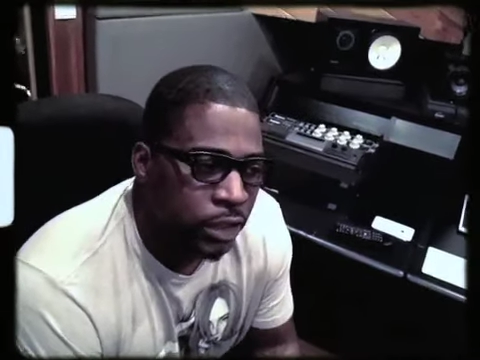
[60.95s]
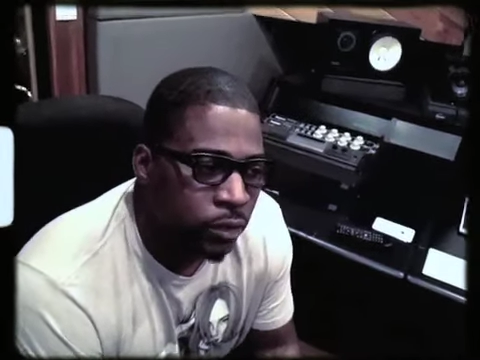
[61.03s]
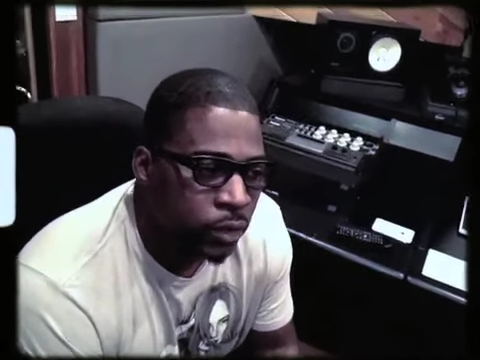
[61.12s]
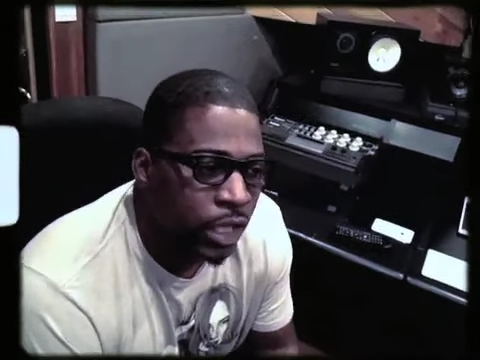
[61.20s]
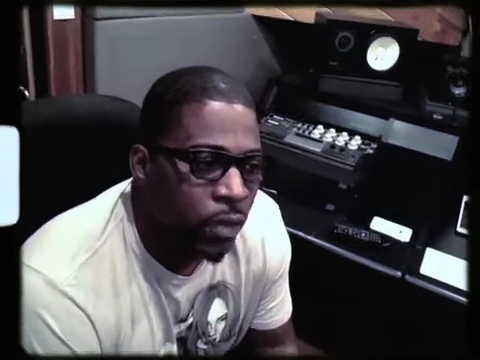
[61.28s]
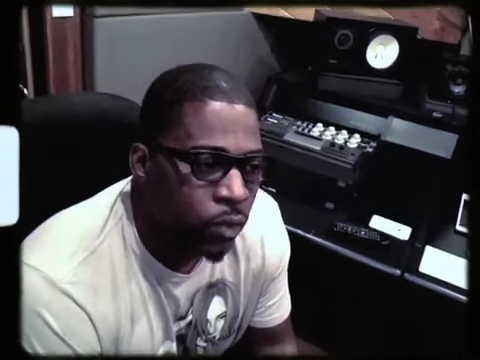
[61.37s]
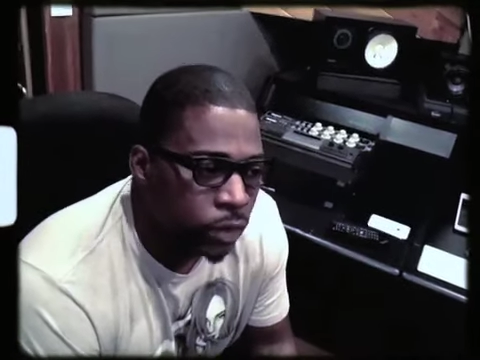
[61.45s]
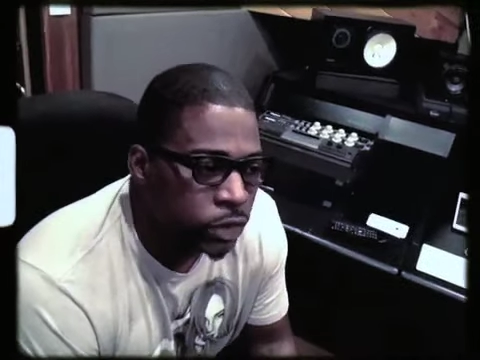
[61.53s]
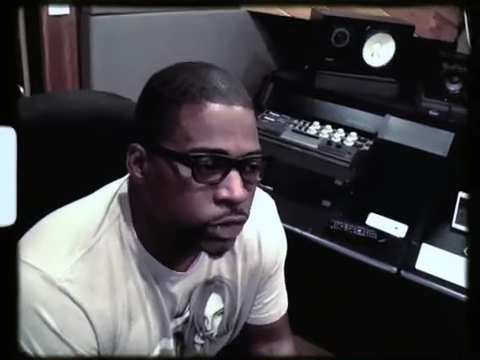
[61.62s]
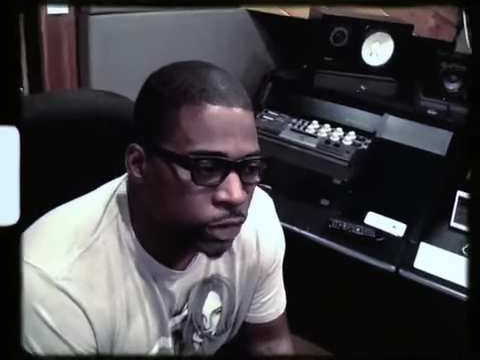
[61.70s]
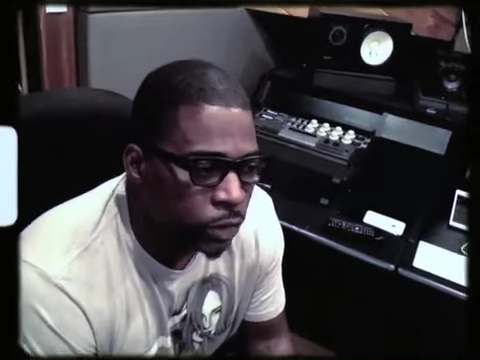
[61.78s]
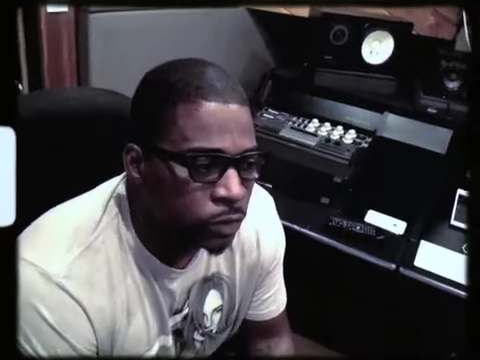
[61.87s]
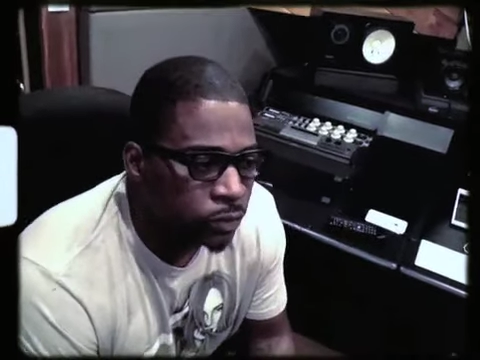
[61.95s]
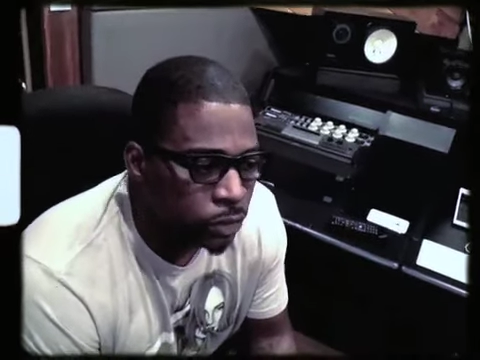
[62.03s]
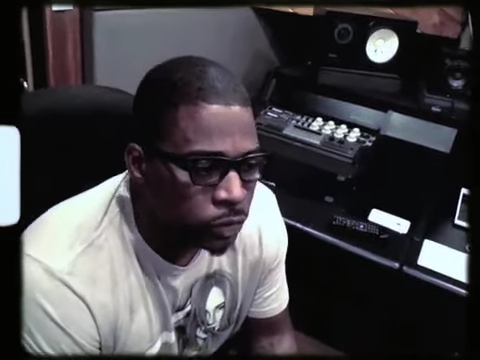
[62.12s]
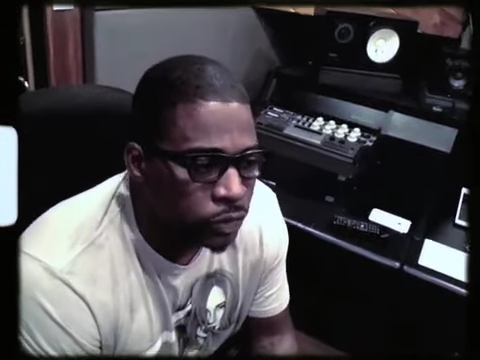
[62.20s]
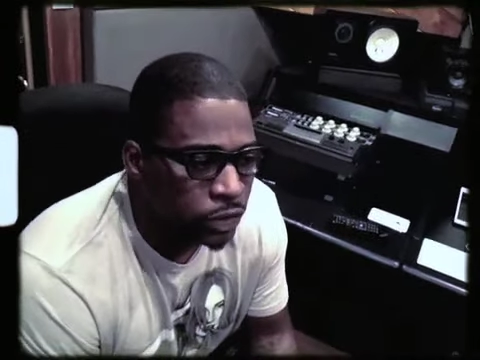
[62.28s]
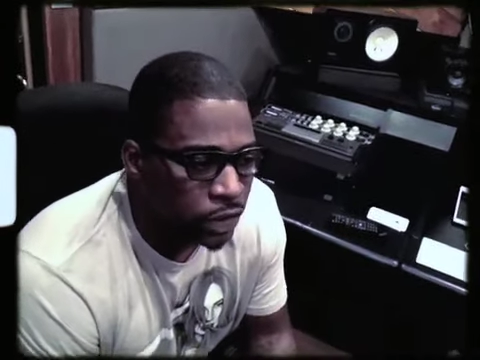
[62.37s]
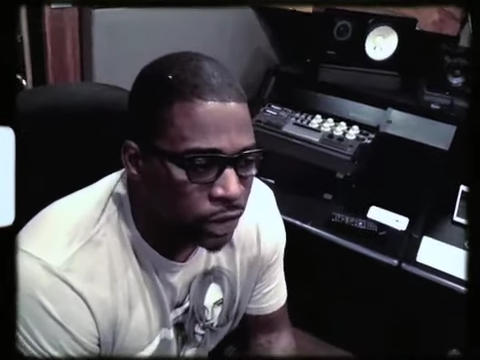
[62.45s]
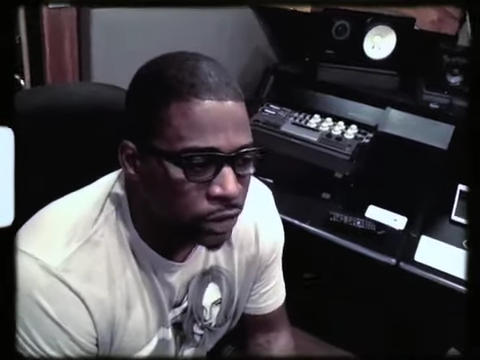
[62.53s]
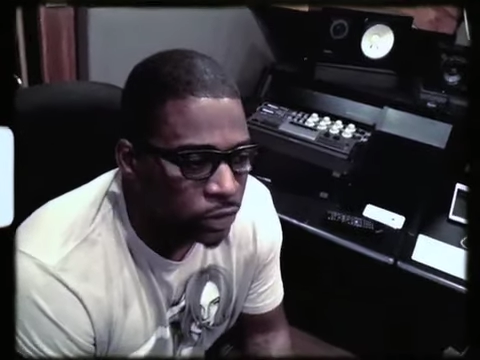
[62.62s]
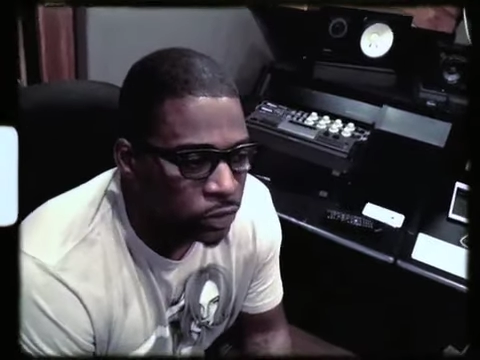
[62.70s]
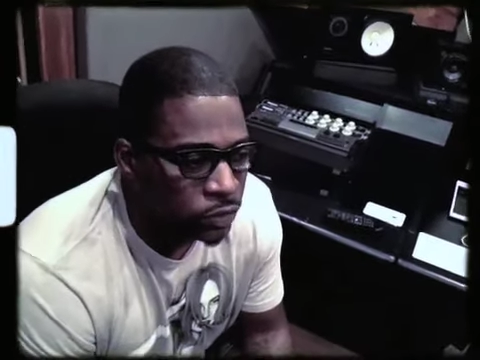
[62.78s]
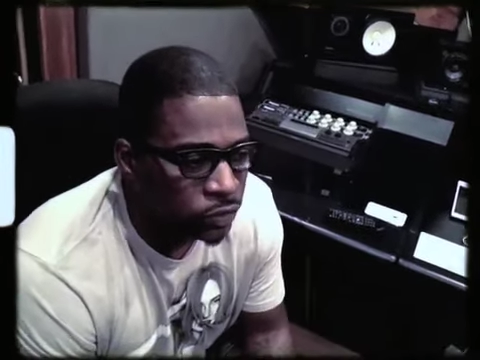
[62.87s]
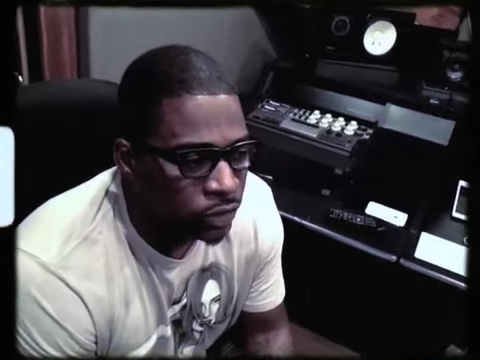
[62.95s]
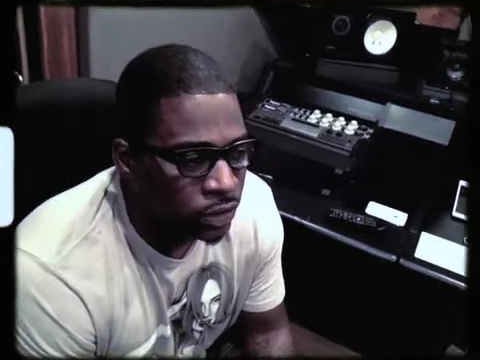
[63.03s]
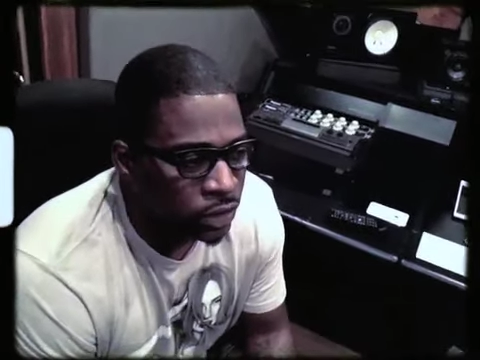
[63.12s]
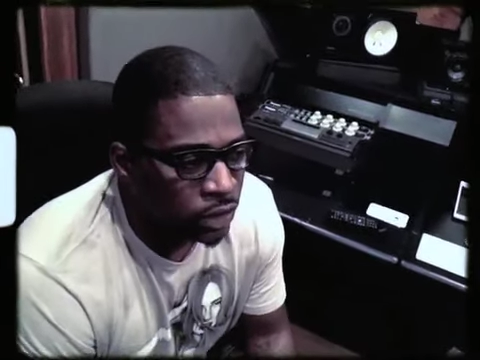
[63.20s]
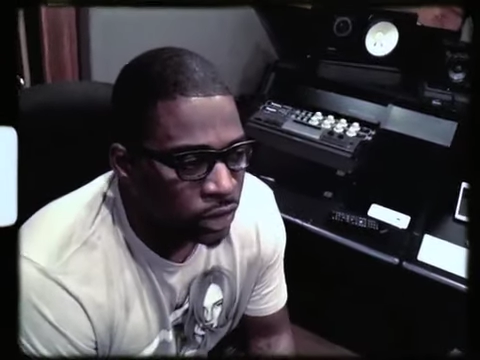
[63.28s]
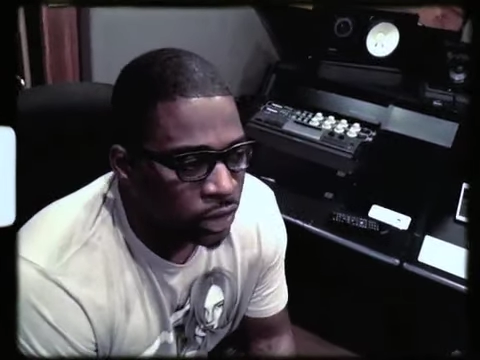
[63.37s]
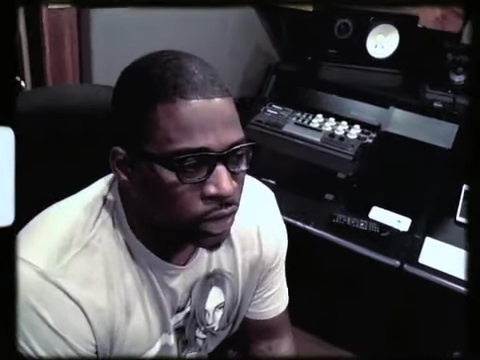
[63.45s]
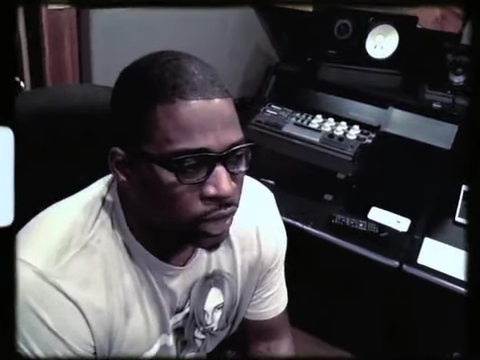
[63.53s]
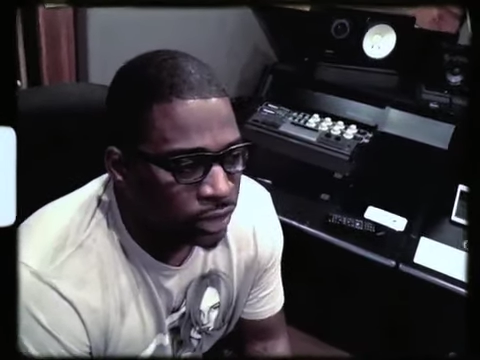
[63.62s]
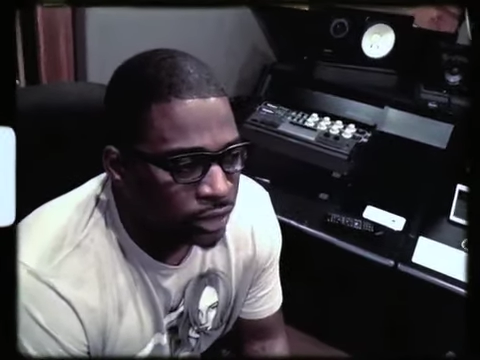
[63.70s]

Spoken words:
And what I want to show the music industry is